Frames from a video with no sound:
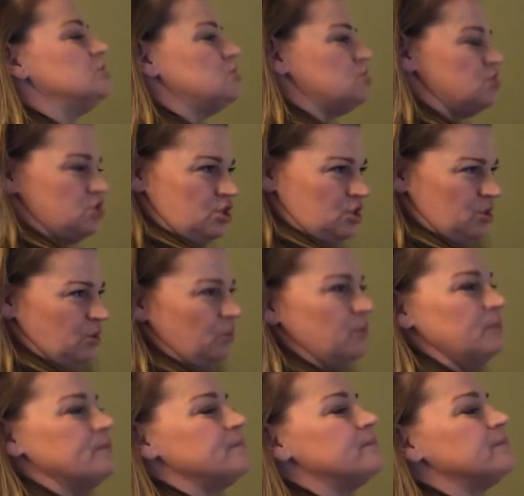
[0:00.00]
2,
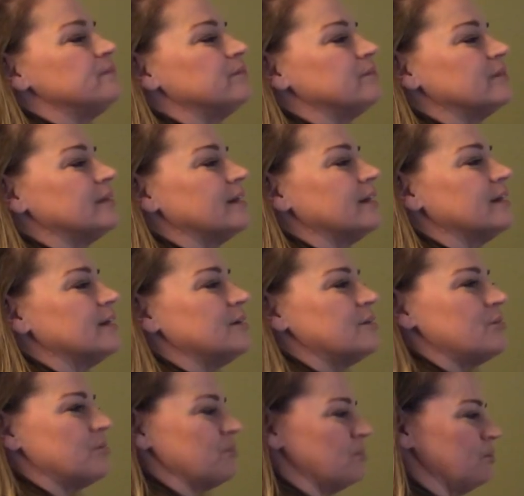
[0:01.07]

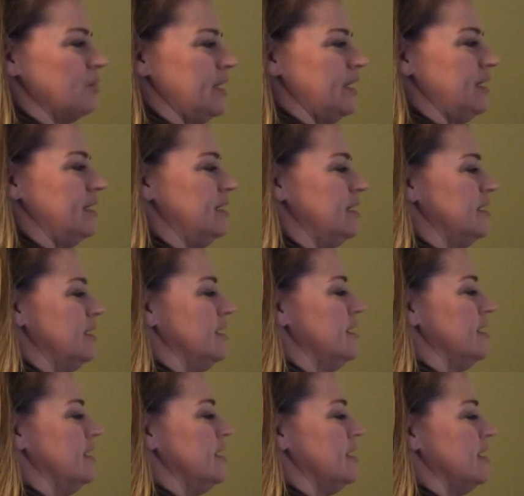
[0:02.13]
3,
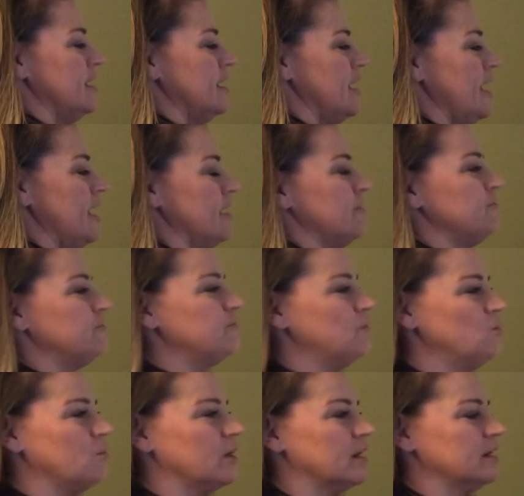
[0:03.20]
and
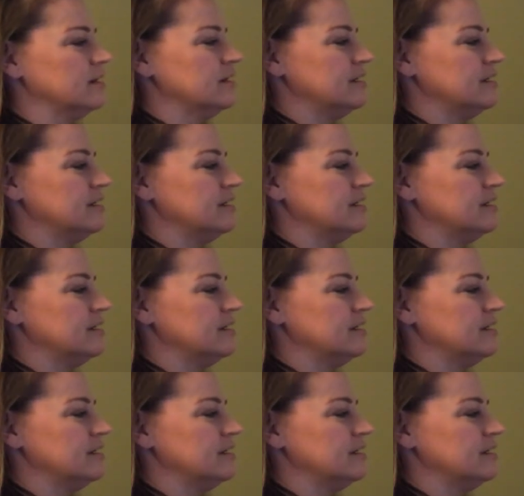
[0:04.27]
4.